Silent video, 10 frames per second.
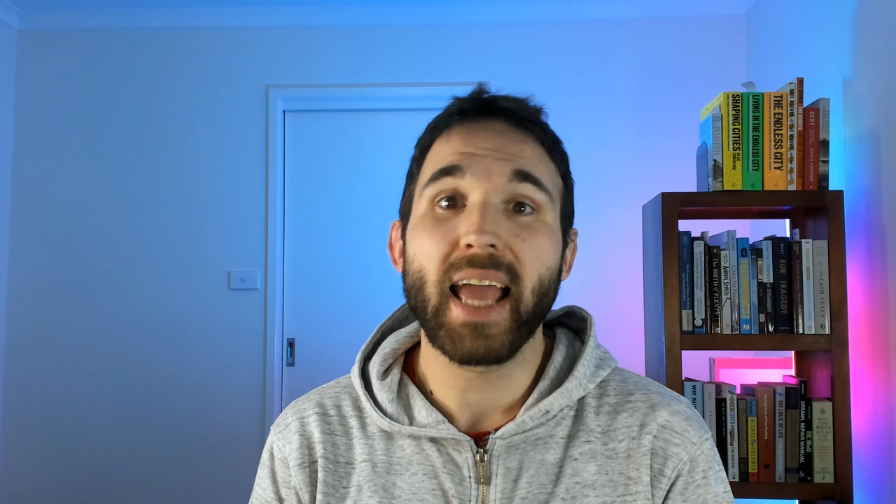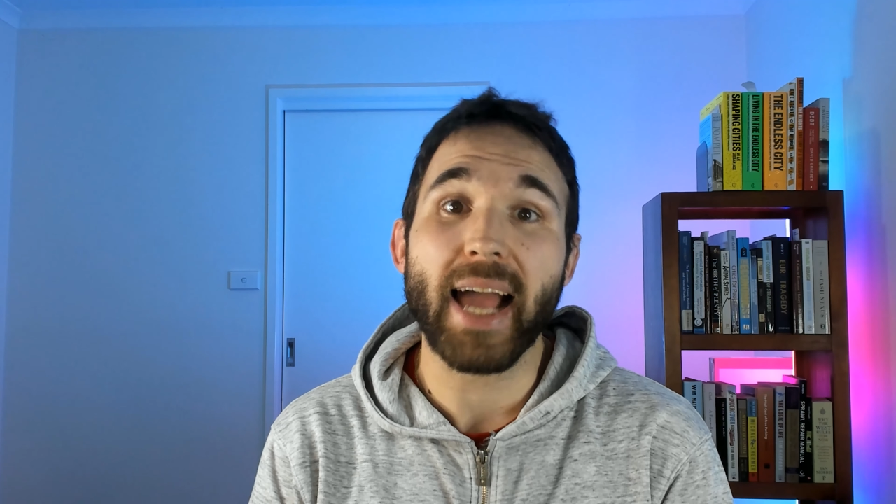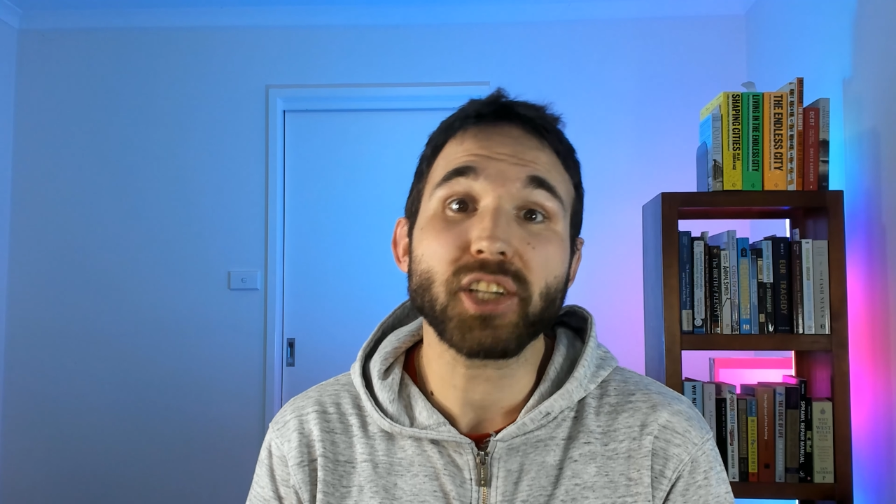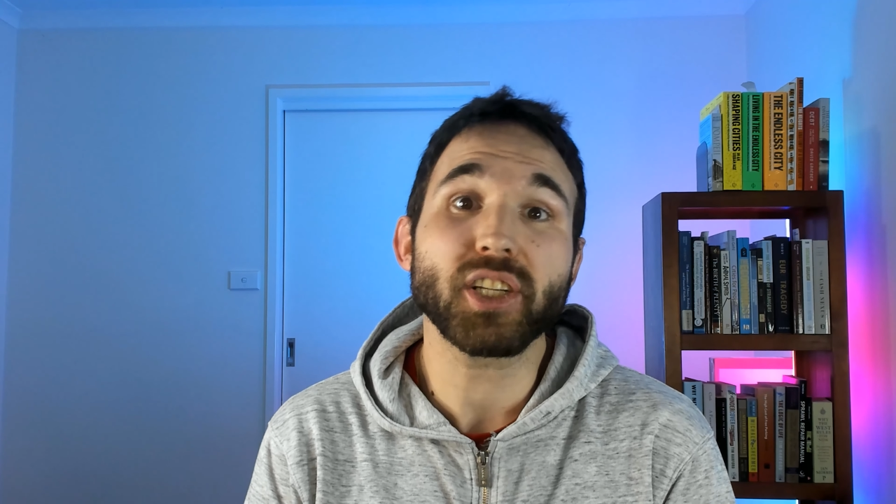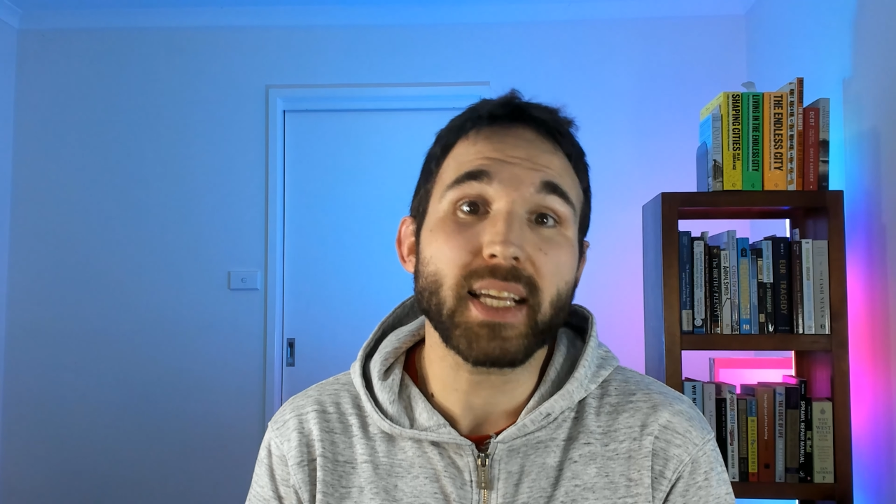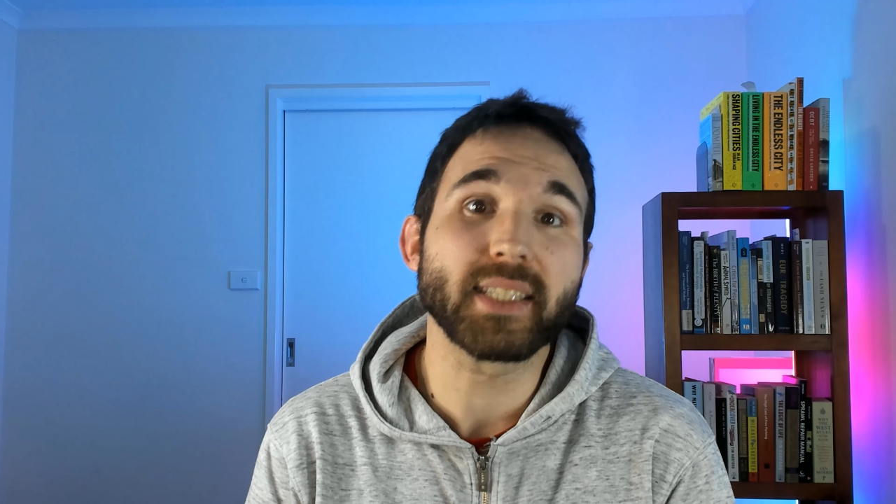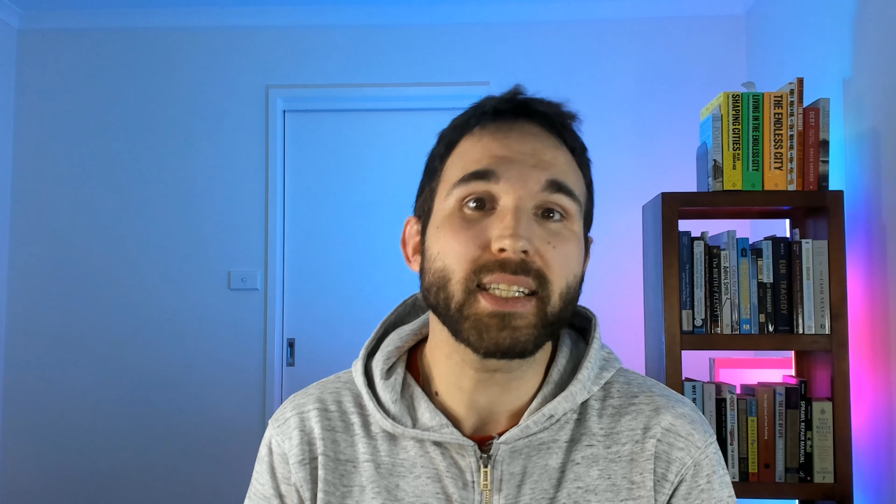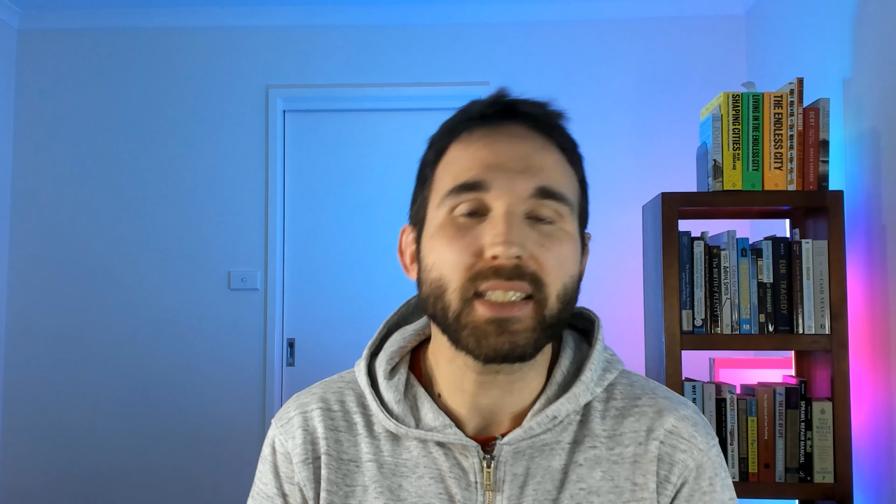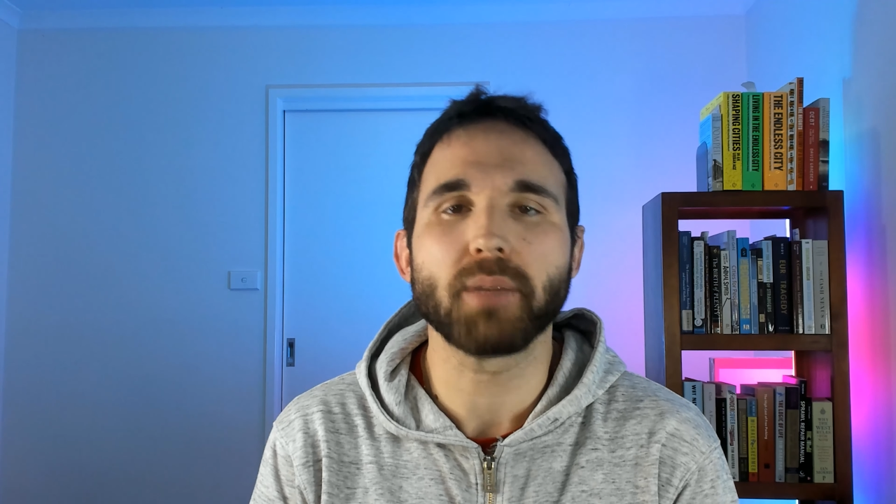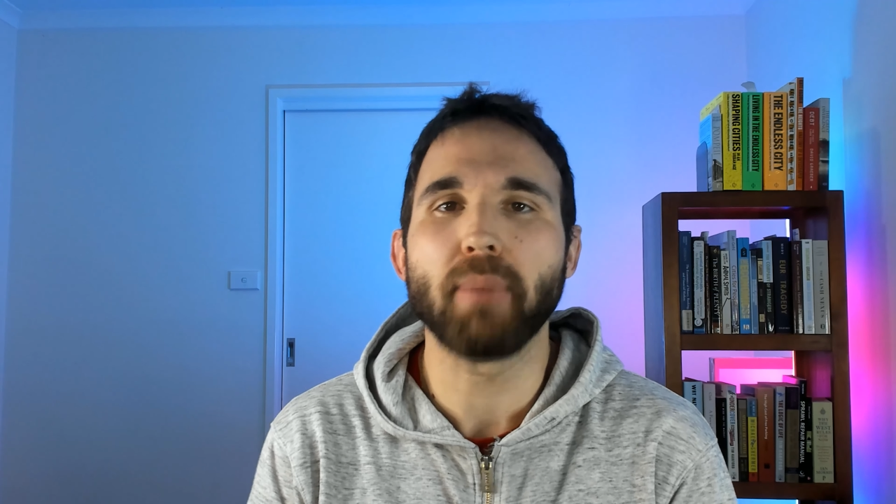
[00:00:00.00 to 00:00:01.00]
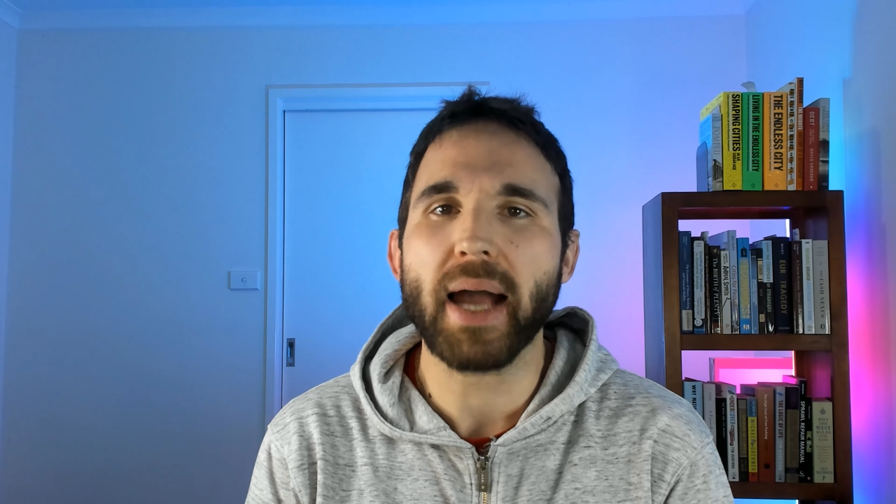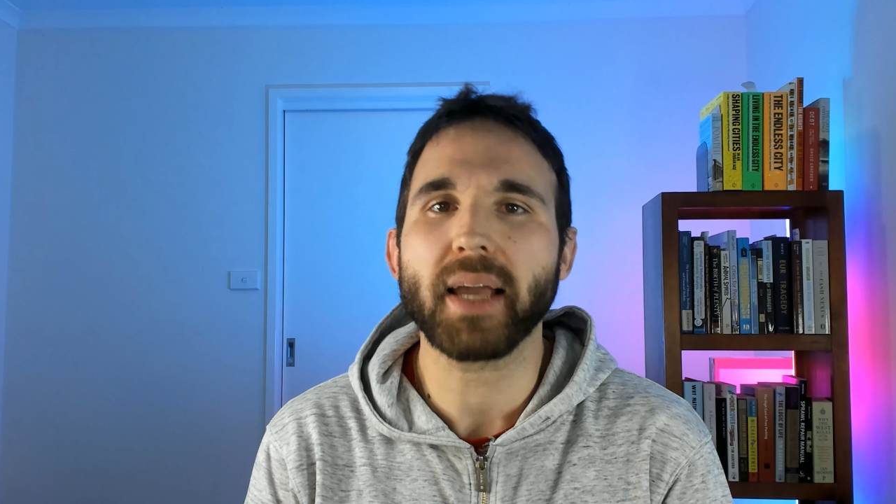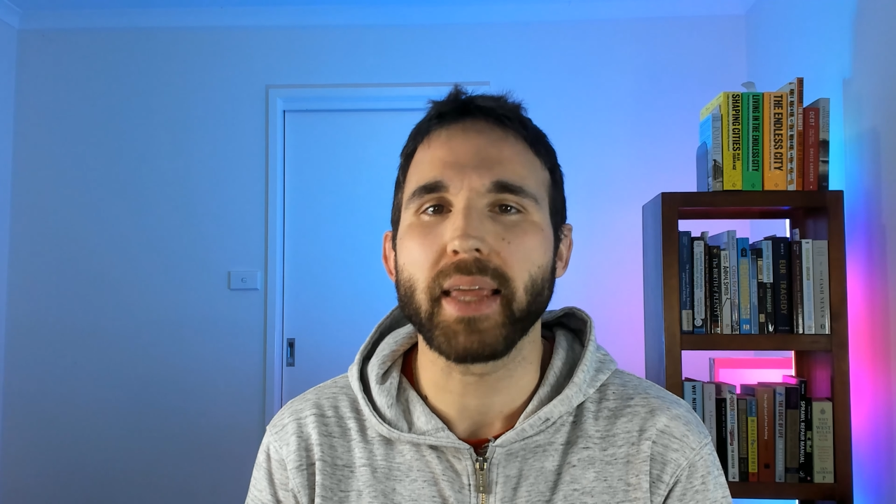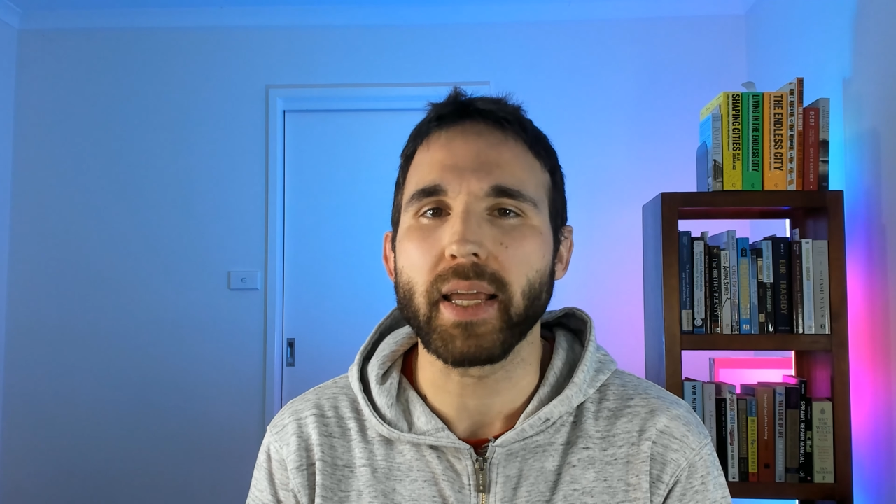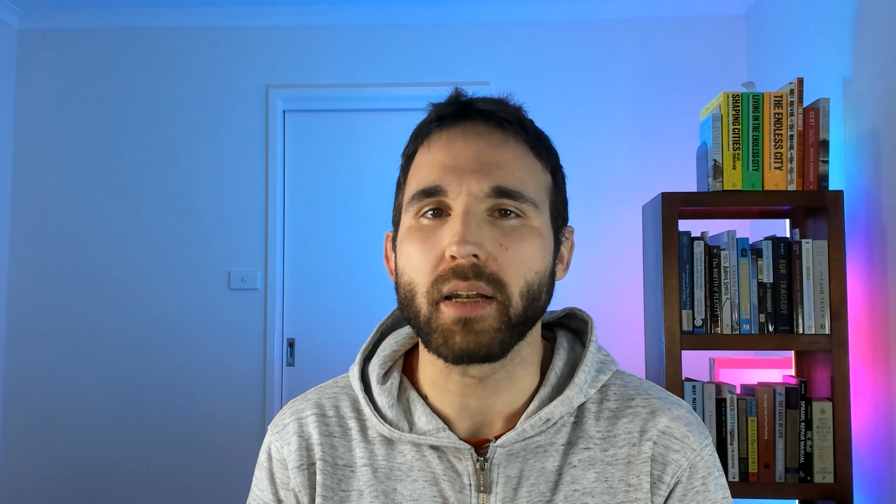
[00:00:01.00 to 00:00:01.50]
actually existed
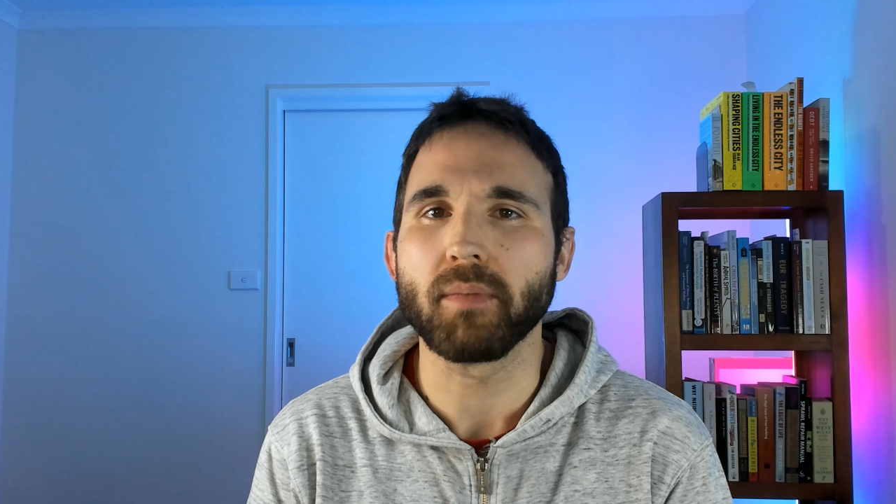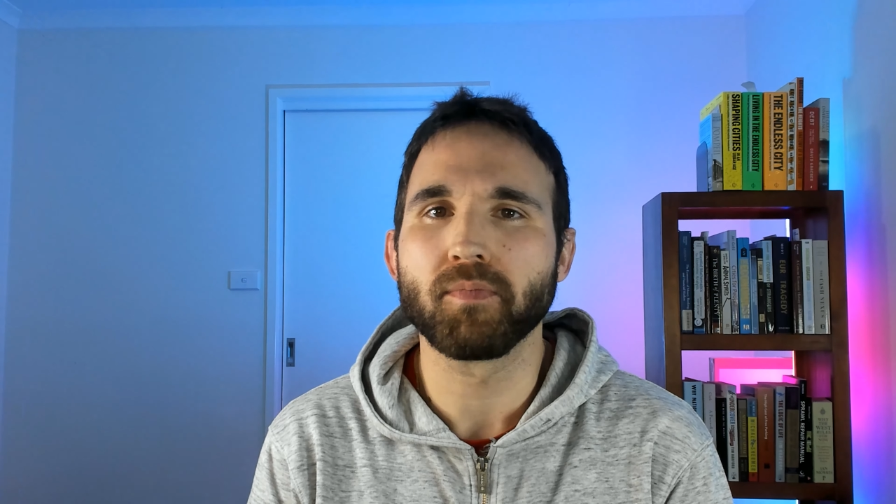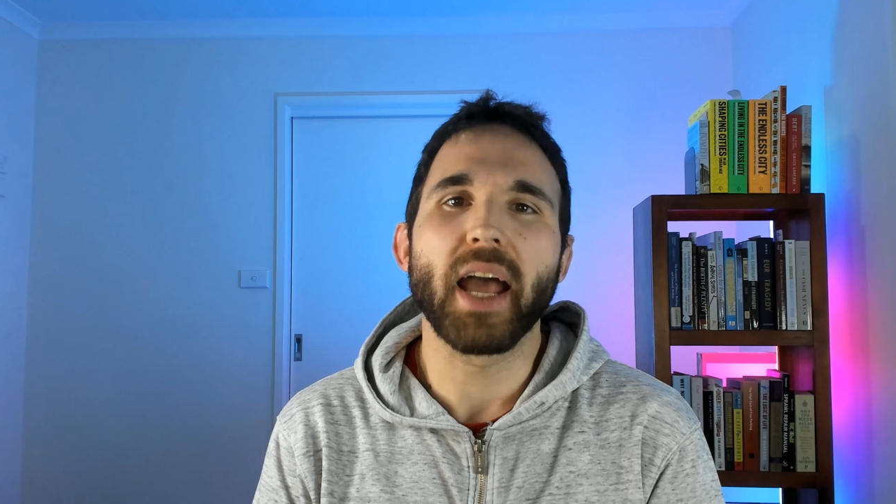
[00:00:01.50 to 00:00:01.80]
back then.